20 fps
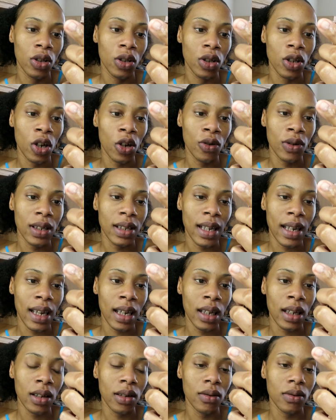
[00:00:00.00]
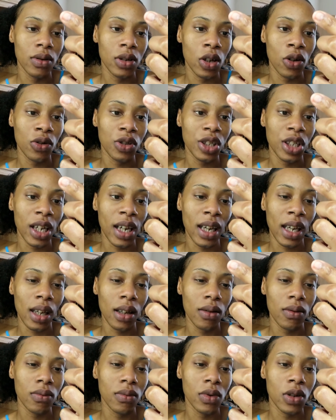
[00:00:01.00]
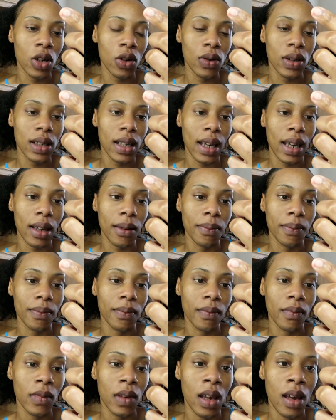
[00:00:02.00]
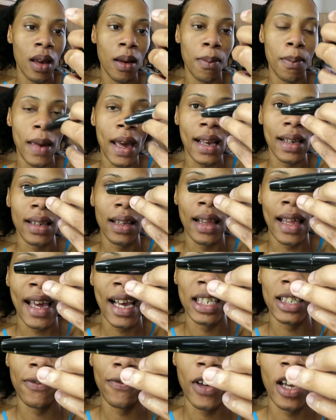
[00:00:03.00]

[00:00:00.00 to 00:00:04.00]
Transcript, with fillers: Dolce Dolce Dolce Max Lash